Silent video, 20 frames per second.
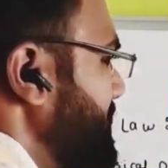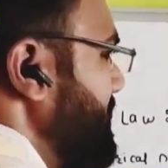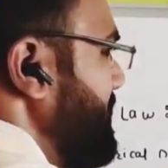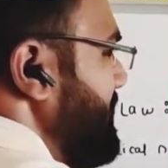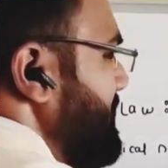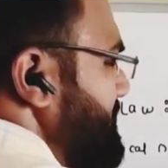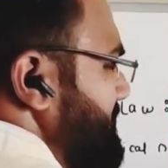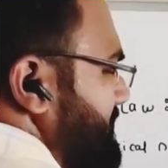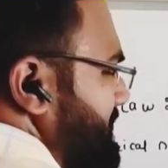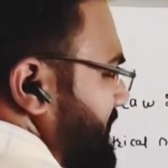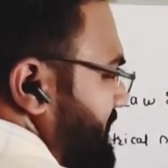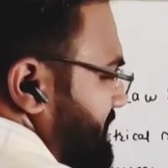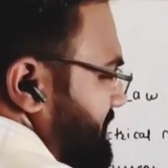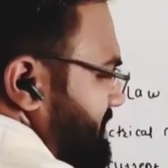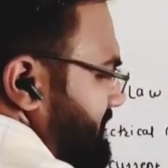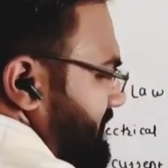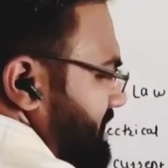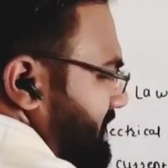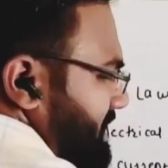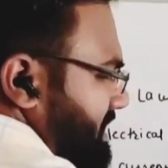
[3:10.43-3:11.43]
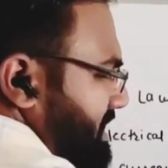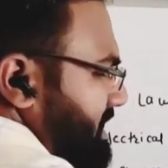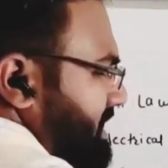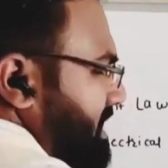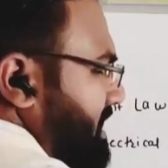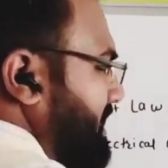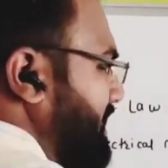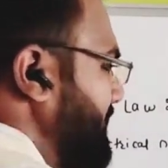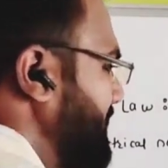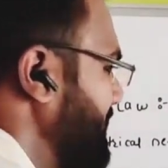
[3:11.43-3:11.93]
this as a circuit,
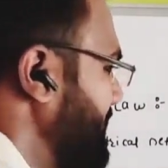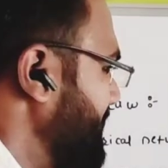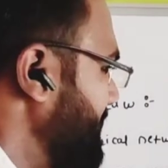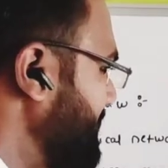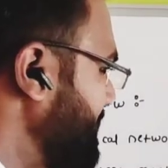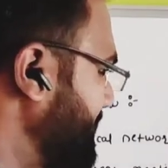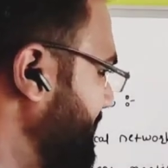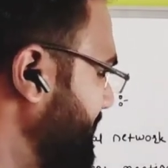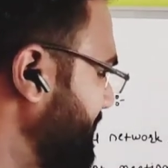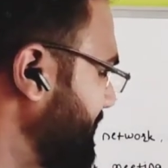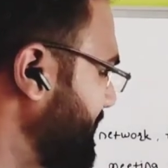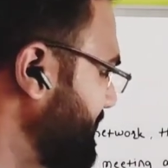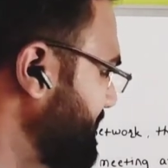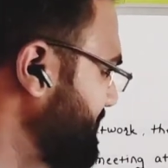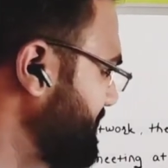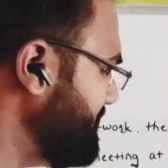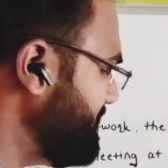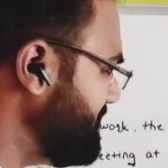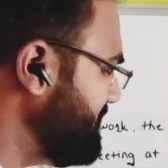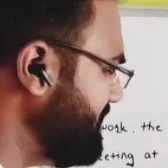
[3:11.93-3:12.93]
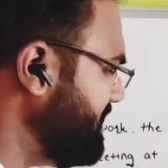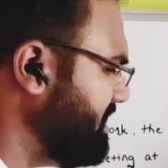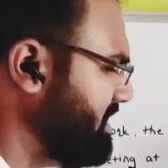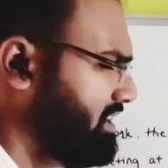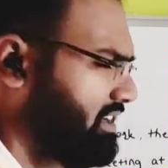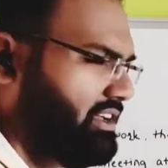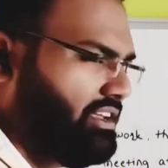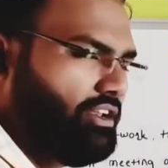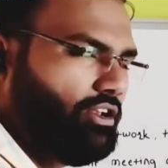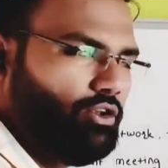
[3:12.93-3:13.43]
here this is the
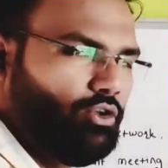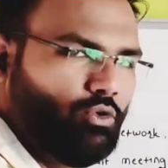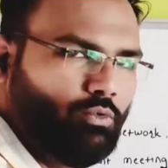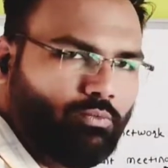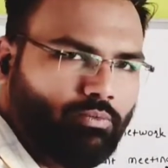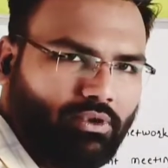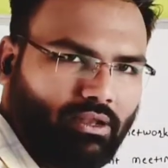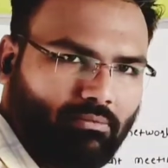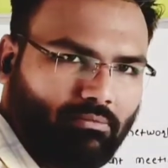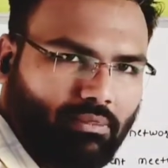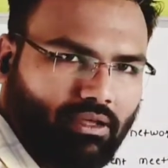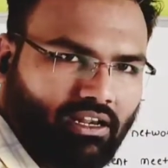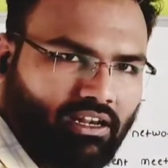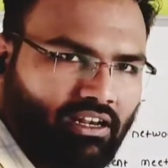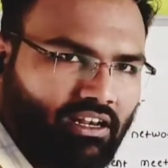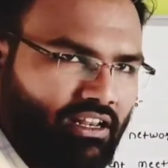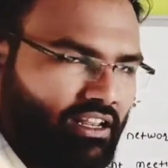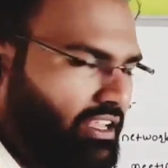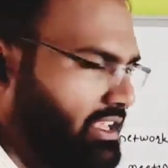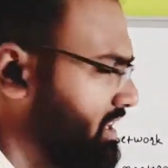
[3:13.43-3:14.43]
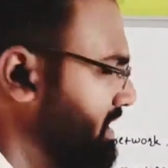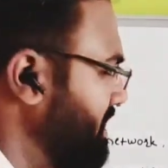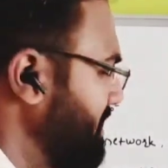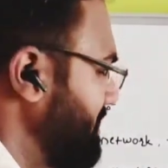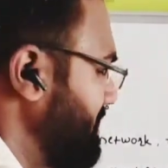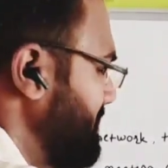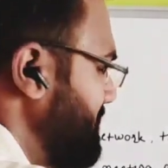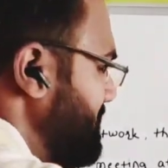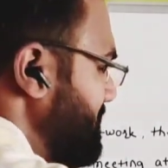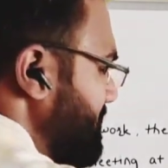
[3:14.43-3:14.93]
loop number.
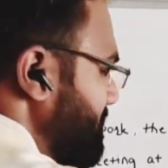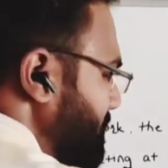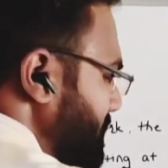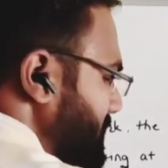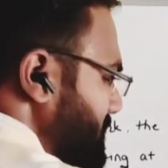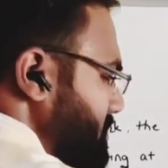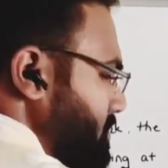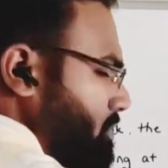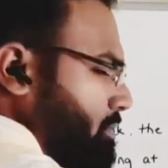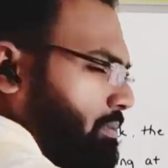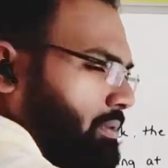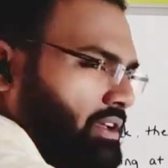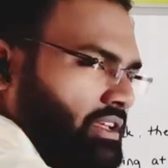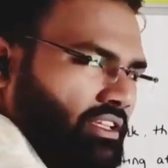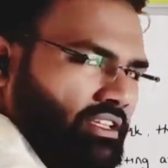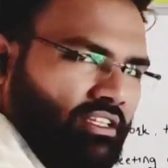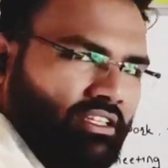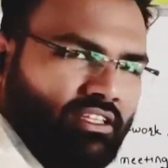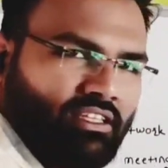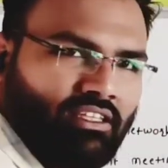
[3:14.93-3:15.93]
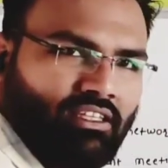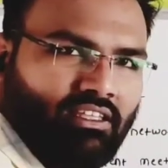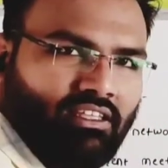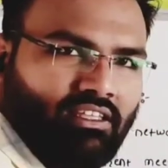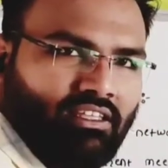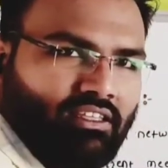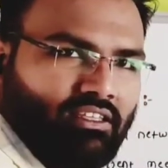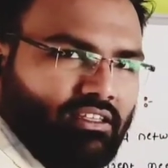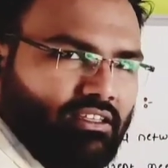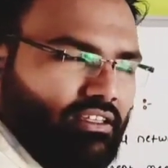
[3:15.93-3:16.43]
This is the first loop
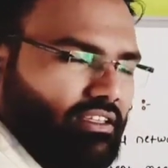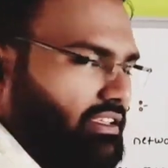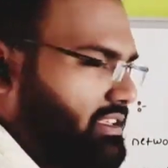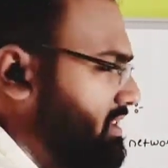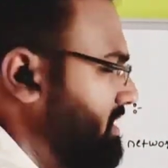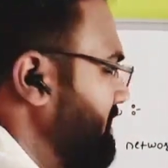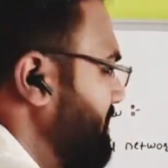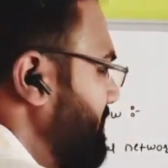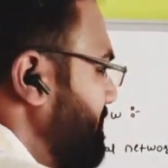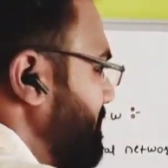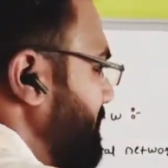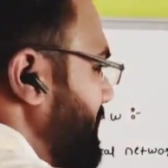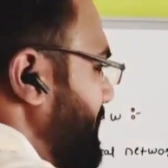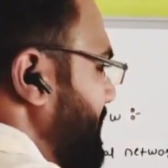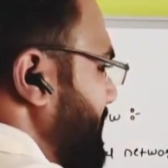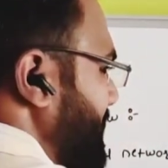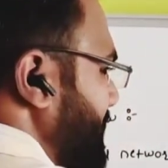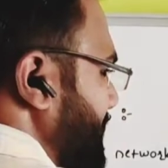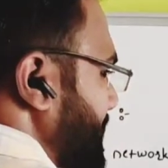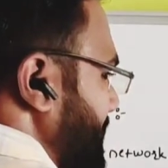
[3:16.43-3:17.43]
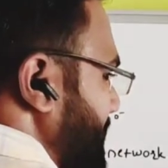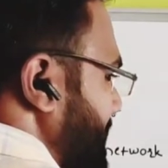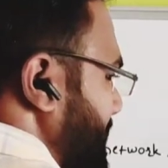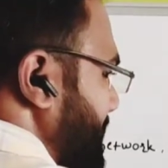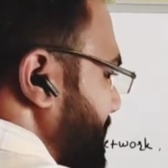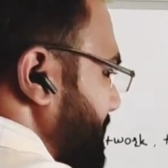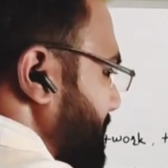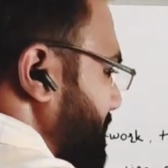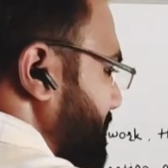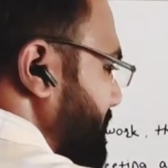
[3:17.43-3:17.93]
where
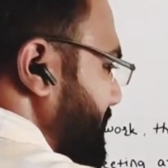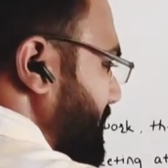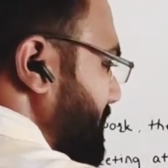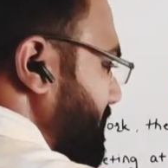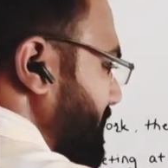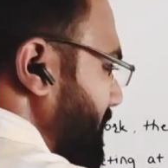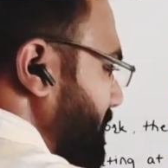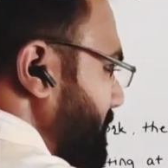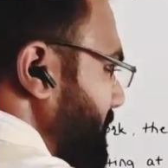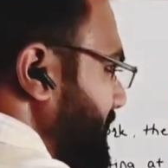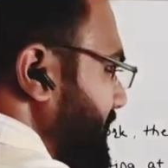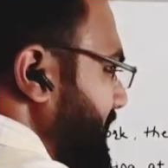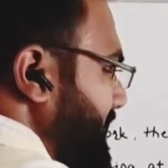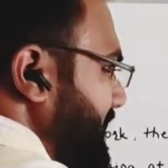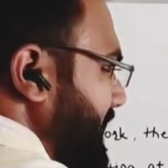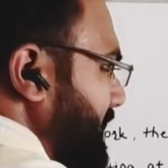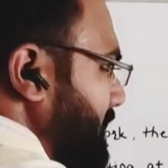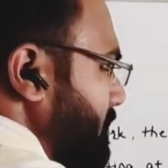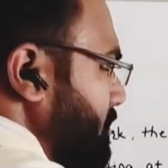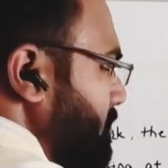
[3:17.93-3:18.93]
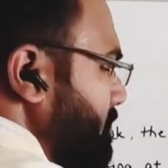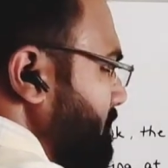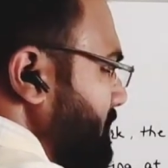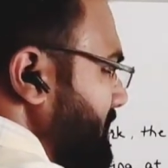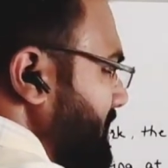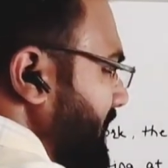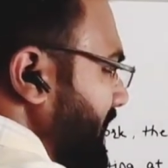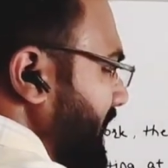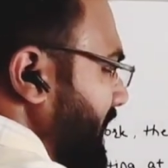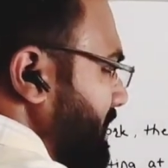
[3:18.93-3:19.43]
we have completed that loop
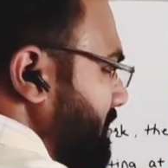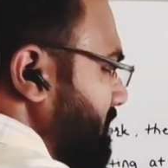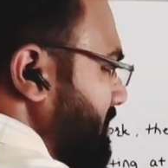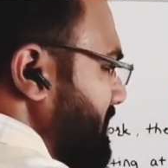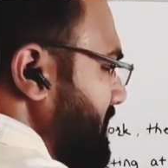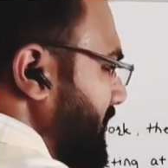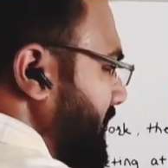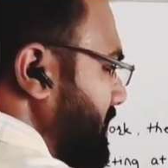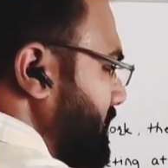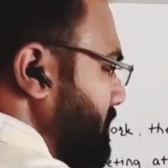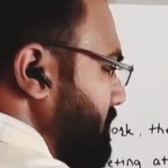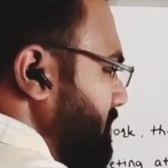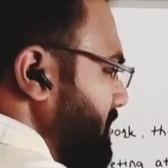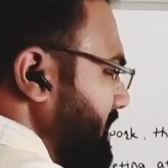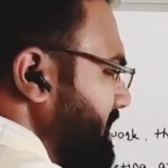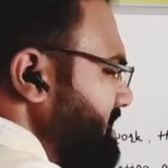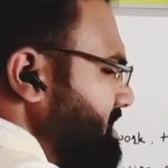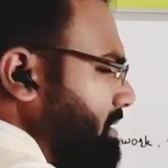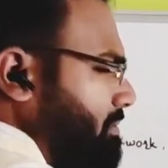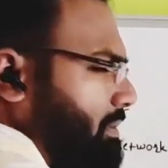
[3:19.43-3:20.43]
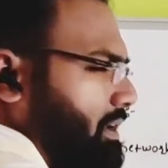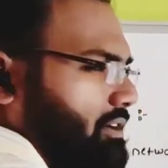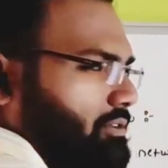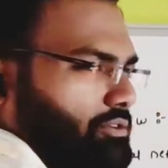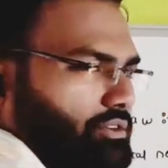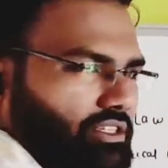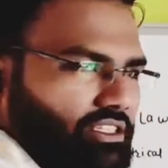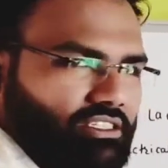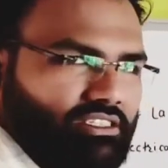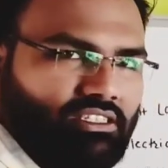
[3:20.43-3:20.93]
with R1, R2 and supply
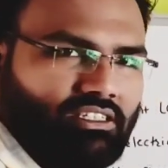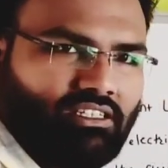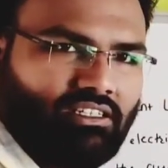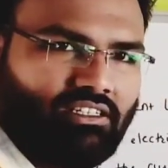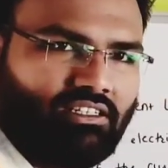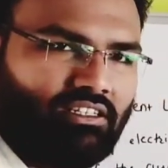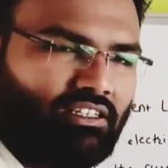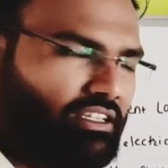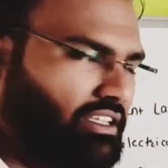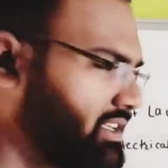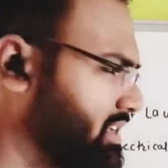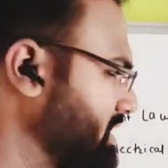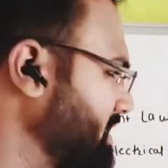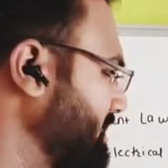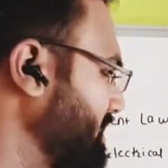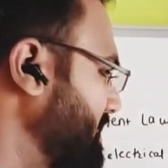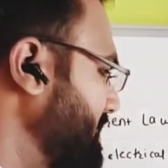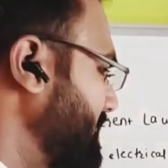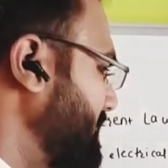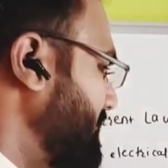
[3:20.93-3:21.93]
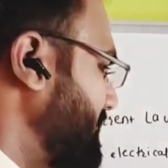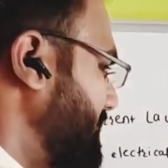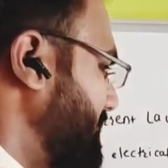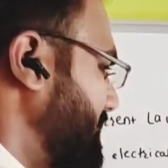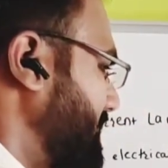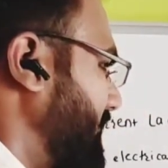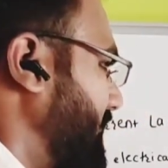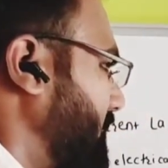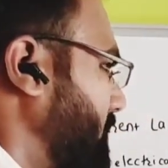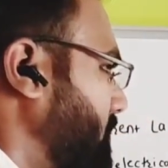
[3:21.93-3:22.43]
voltage.
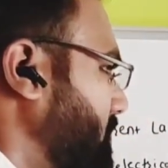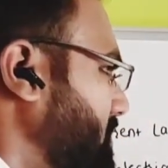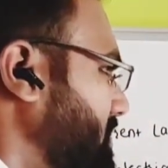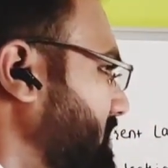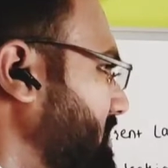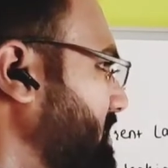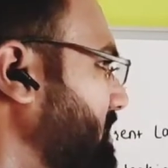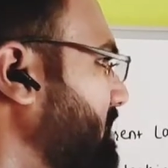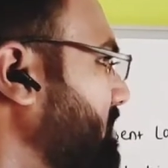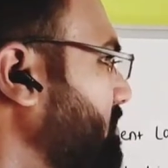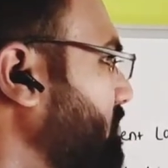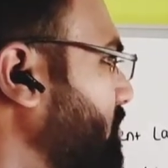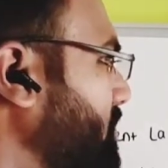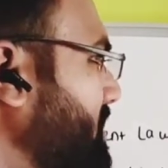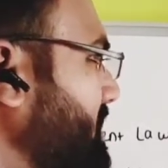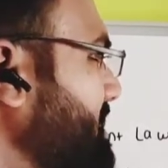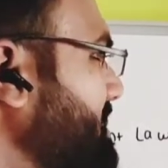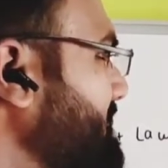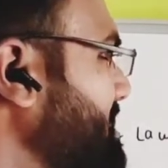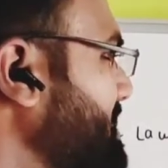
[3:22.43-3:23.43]
Now, what is